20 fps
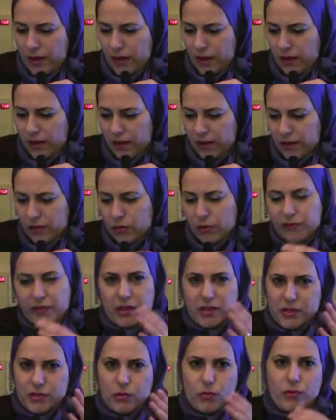All of
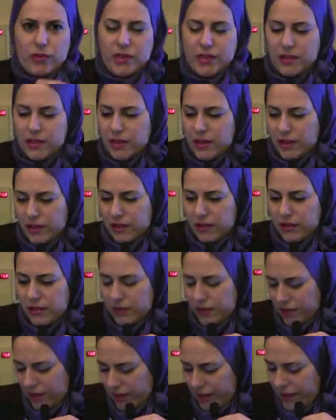us know that
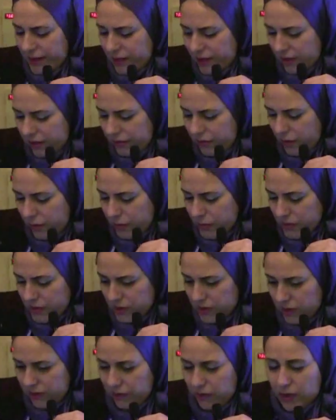the clinical
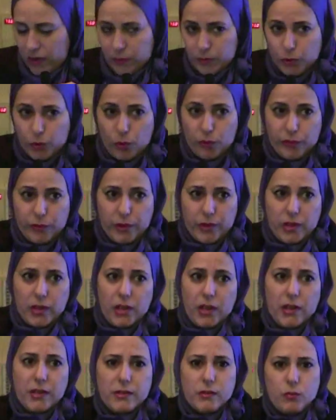pharmacy developed over the
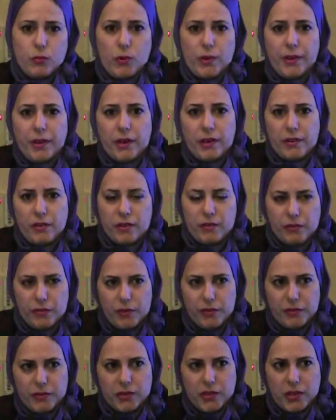last
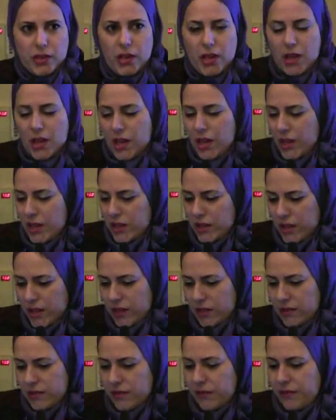150
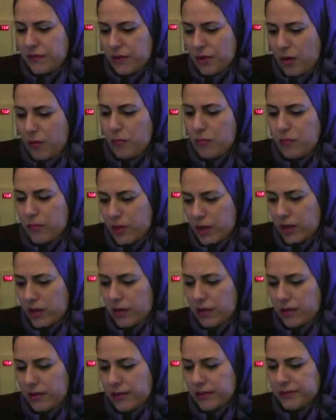years from
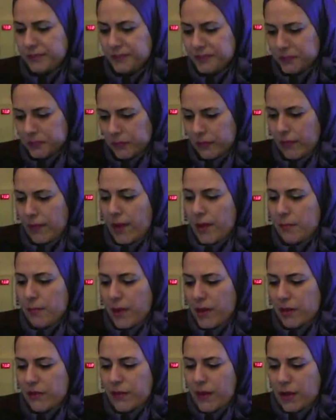
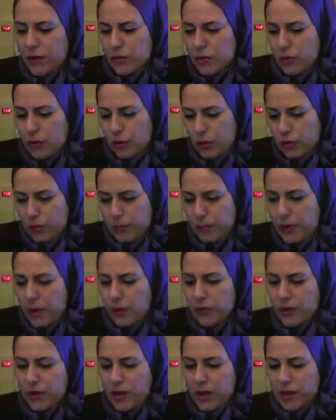manufacturing,
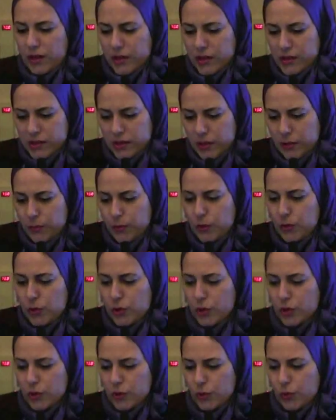compounding,
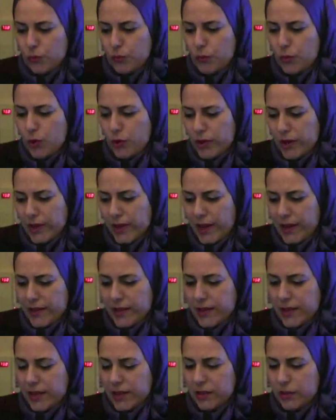distribution to more
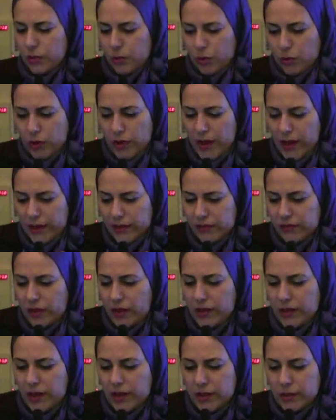clinical role, and
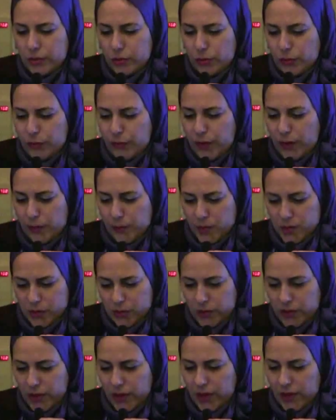finally to
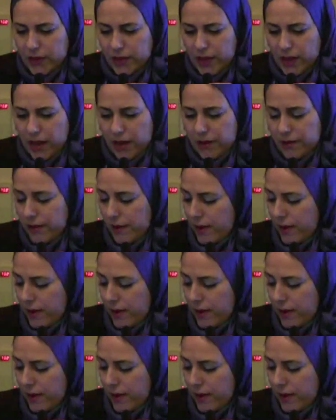pharmaceutical care.